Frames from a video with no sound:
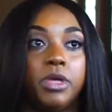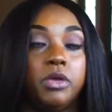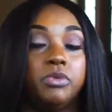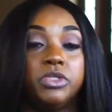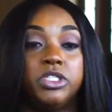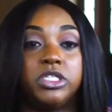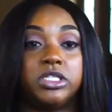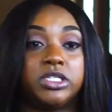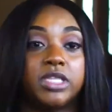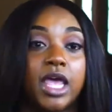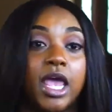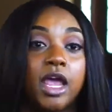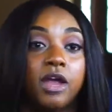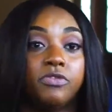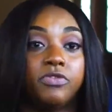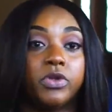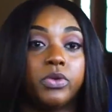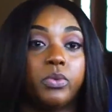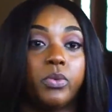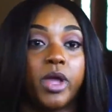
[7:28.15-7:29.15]
was just
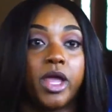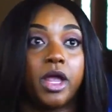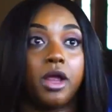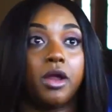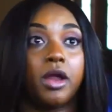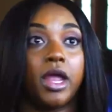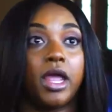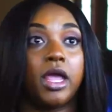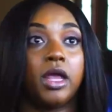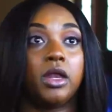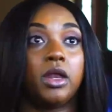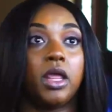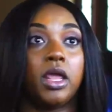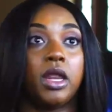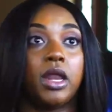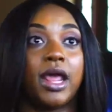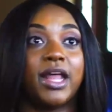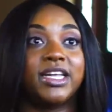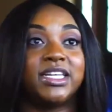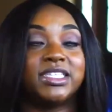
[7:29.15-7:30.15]
everywhere. And,
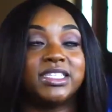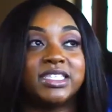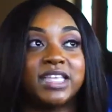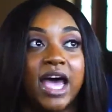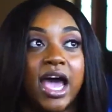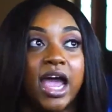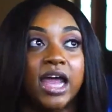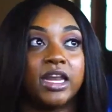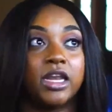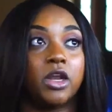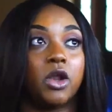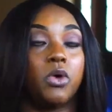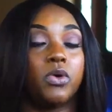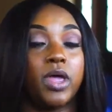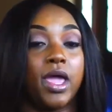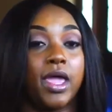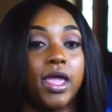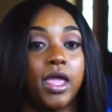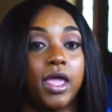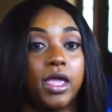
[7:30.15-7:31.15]
and I decided,
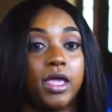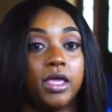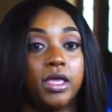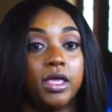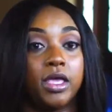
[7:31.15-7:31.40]
okay,